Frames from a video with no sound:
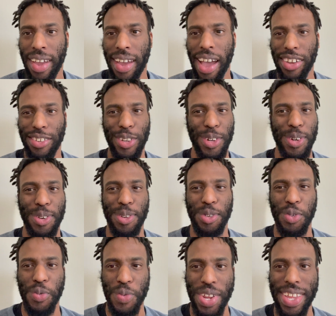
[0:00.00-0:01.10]
How she learns
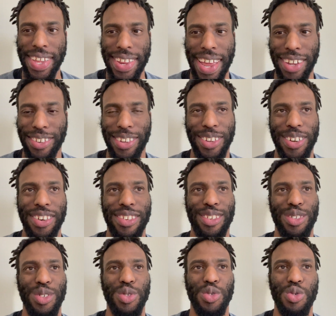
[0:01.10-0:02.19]
to read, how she learns
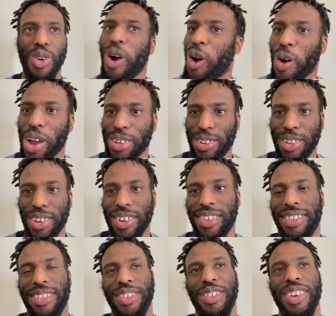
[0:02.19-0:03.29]
to draw, how she learns
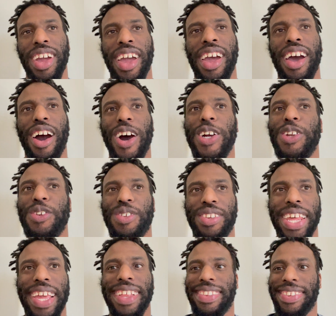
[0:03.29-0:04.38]
to
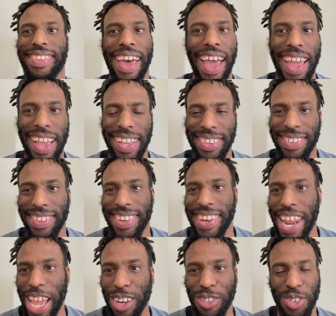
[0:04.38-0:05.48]
understand science and
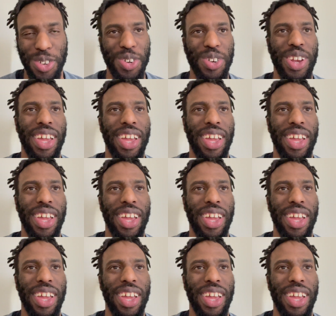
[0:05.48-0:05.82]
nature.